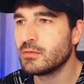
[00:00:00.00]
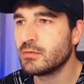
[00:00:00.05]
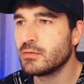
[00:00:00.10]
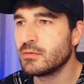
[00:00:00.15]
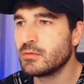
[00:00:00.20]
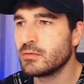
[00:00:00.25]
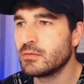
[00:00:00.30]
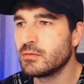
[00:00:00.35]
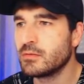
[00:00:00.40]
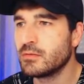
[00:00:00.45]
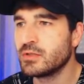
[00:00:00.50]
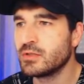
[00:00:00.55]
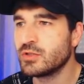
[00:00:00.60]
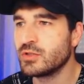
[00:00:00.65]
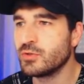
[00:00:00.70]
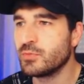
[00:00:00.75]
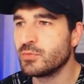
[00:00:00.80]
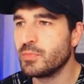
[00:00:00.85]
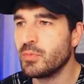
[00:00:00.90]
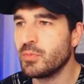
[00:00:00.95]
So
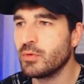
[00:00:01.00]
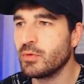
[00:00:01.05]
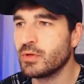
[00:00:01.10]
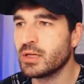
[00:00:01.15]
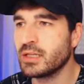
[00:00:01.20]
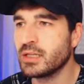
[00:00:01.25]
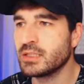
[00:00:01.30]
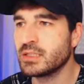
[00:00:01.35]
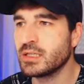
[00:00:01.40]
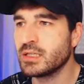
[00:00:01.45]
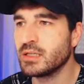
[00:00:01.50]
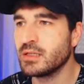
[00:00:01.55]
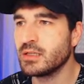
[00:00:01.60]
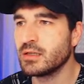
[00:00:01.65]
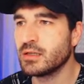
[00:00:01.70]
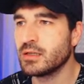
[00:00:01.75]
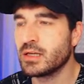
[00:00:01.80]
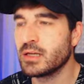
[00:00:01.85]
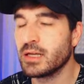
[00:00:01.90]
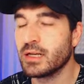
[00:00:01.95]
people can
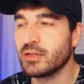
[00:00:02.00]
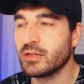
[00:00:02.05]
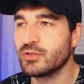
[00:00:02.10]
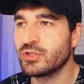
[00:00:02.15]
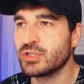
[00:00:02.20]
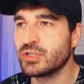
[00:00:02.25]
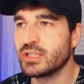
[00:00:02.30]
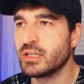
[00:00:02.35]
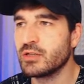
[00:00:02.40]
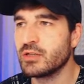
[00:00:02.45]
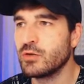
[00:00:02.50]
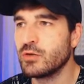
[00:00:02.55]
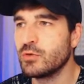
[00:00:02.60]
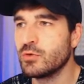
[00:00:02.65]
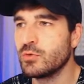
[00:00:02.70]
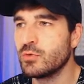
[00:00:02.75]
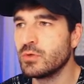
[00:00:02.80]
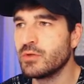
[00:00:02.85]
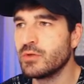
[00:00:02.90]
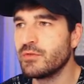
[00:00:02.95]
understand, oh, if
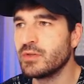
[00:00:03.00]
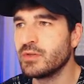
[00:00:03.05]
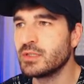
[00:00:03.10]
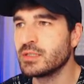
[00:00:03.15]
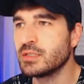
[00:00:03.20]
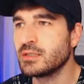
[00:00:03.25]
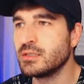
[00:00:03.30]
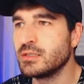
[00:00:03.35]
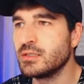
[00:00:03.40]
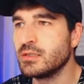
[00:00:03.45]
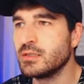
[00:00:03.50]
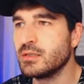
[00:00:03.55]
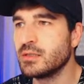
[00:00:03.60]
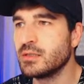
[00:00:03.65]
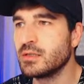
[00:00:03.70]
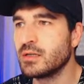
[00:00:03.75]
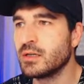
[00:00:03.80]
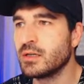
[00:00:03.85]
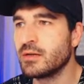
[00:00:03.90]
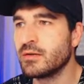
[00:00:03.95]
it's a
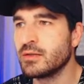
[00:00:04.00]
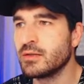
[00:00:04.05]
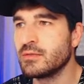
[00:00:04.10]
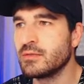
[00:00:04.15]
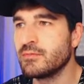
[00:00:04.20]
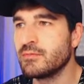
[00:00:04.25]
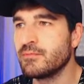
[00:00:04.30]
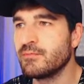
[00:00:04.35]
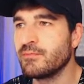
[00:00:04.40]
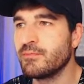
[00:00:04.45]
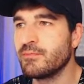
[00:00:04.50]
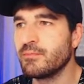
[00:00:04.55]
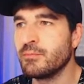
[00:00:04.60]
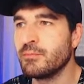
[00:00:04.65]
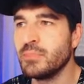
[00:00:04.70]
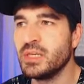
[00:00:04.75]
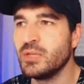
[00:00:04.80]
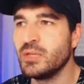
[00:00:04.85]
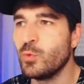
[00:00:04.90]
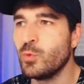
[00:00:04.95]

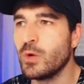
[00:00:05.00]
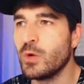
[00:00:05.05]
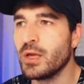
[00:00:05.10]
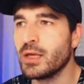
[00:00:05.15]
midway